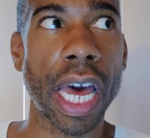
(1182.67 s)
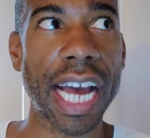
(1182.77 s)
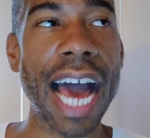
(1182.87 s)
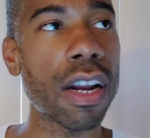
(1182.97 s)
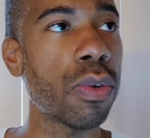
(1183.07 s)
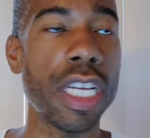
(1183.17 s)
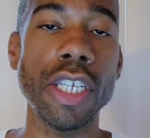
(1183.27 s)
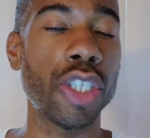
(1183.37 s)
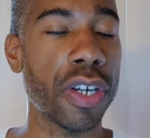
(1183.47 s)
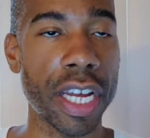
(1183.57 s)
Like, I don't
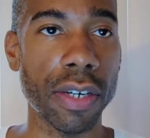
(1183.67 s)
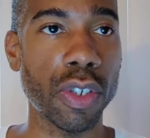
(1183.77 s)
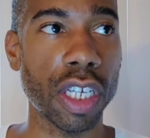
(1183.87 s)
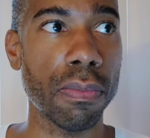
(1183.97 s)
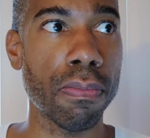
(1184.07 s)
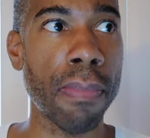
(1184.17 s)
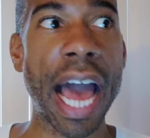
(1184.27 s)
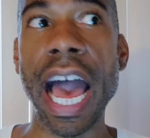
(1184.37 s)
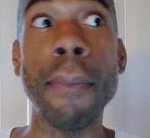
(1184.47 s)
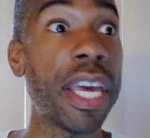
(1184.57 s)
need your energy.
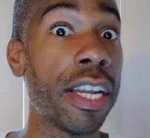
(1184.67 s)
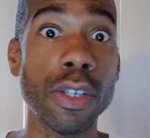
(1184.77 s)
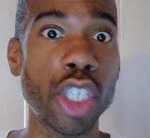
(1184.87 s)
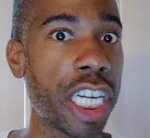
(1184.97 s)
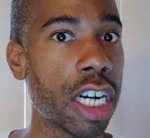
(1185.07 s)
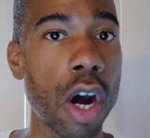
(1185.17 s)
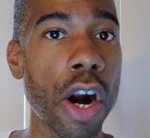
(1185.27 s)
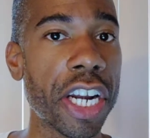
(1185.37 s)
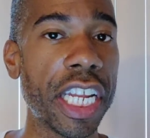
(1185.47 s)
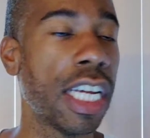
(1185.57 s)
My, I'm energy
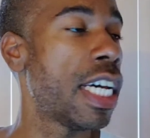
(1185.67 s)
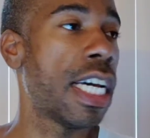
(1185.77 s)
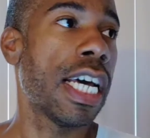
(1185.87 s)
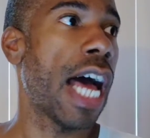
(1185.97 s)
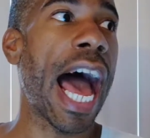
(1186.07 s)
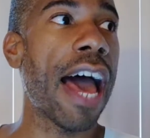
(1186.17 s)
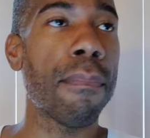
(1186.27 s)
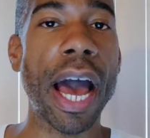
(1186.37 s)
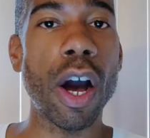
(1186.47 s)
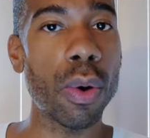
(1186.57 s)
incarnate. I
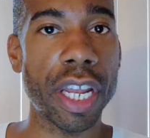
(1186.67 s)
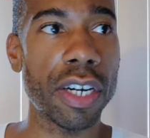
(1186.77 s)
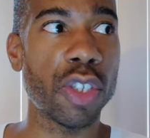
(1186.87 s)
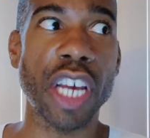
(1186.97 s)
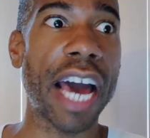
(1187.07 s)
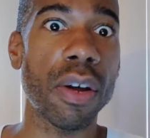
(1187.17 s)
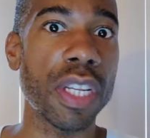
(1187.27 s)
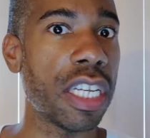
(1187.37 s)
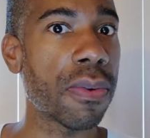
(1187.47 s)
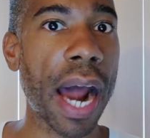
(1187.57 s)
have my own energy. I
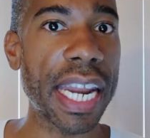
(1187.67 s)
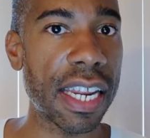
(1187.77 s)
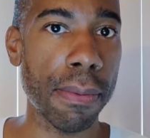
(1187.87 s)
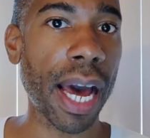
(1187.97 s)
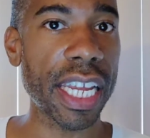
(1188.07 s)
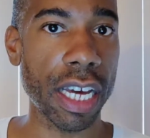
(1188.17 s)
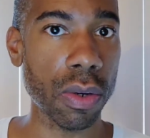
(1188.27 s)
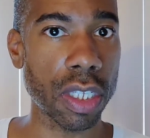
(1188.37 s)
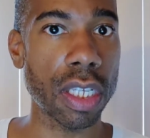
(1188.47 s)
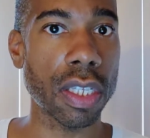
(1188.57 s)
don't need to ride anybody
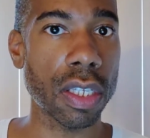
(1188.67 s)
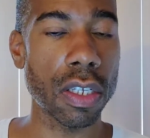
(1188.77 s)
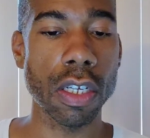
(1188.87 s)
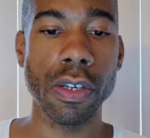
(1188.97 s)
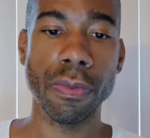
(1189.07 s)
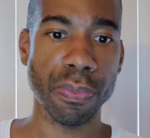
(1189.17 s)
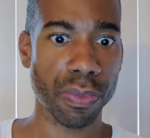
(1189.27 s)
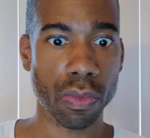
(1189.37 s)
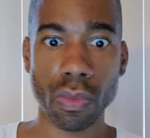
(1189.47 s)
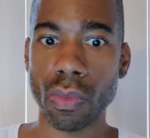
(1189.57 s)
else's.
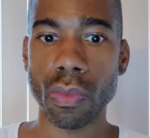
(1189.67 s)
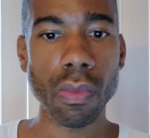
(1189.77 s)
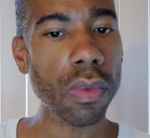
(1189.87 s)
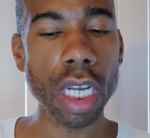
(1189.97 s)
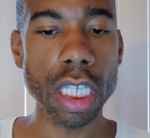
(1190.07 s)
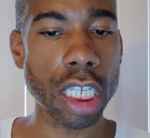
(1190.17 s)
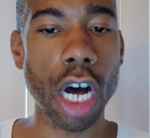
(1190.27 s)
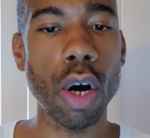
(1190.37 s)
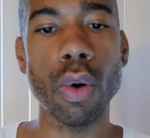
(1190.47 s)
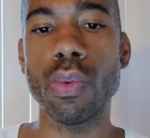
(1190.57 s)

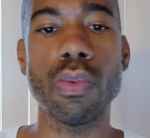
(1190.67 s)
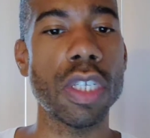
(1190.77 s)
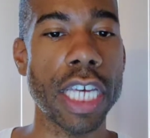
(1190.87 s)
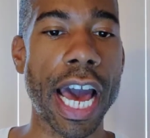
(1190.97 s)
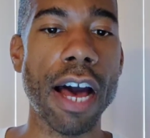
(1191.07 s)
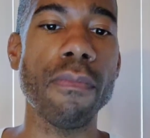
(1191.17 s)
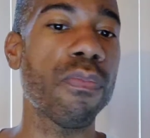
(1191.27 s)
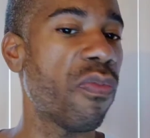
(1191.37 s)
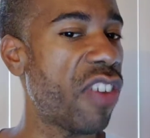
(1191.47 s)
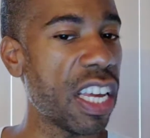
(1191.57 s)
So, yeah,
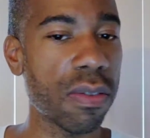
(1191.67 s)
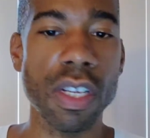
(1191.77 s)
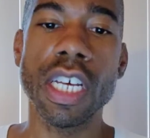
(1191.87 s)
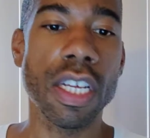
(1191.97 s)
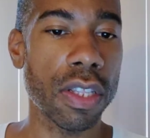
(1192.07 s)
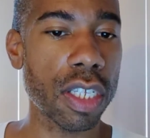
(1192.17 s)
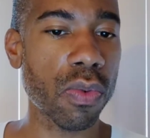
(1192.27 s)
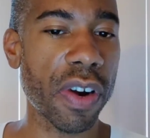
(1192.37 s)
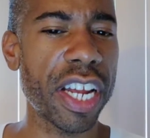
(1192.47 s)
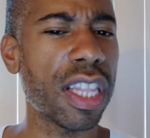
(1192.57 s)
fake.
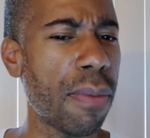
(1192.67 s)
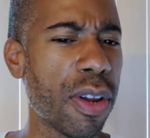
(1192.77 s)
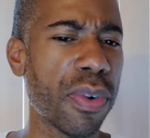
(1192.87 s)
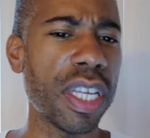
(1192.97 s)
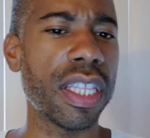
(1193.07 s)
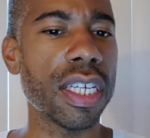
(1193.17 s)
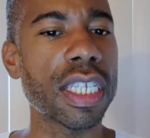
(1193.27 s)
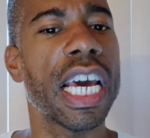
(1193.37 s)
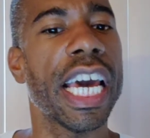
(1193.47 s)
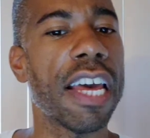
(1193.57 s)
This one right here, let me read
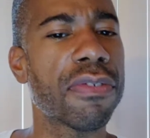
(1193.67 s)
this.